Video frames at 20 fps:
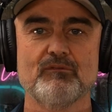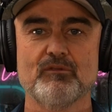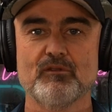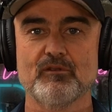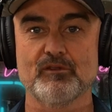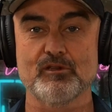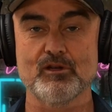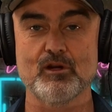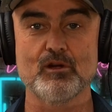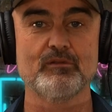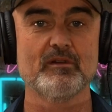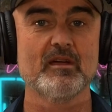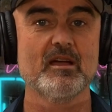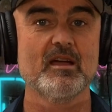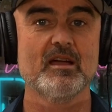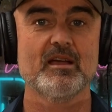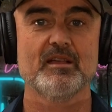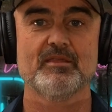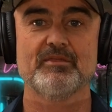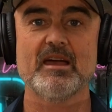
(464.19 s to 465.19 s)
for youth,
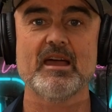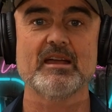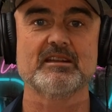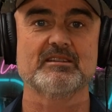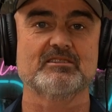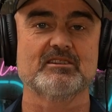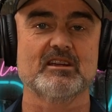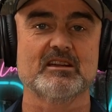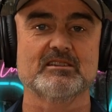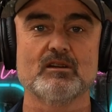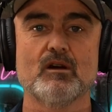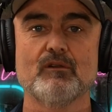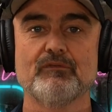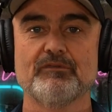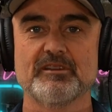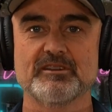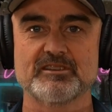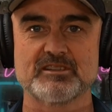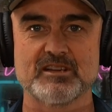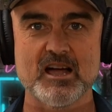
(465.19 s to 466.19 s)
that's just off
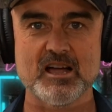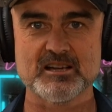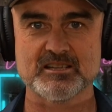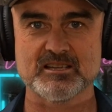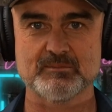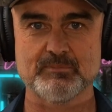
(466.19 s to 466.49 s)
the charts.